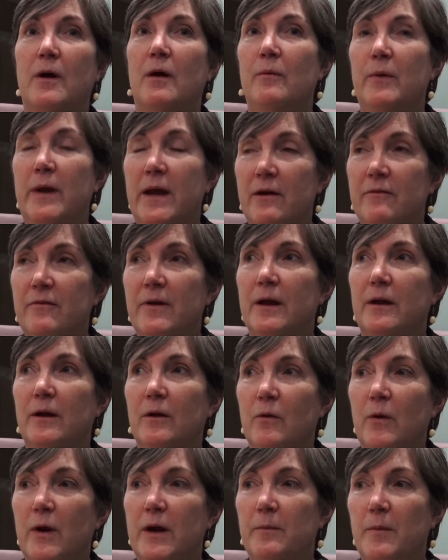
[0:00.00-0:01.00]
So we have
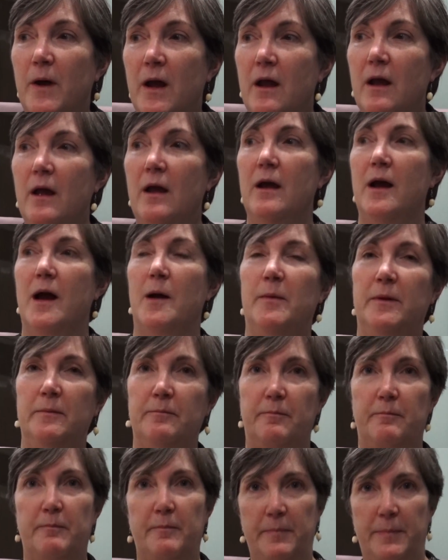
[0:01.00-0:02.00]
incredible.
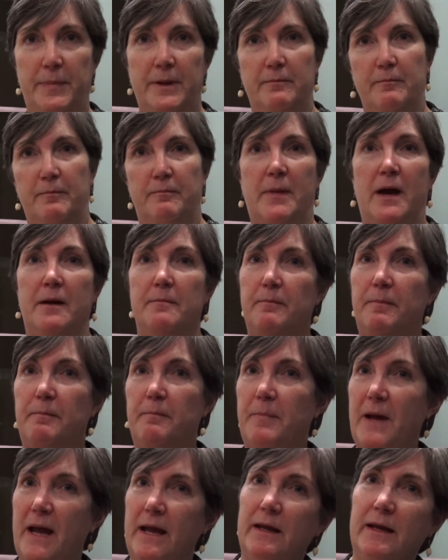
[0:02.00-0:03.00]
My
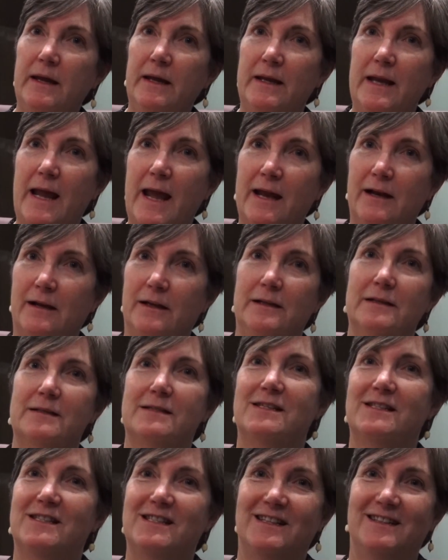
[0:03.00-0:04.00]
banking
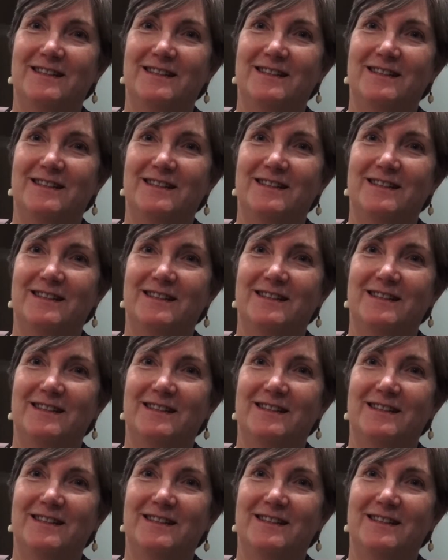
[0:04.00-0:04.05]
analyst.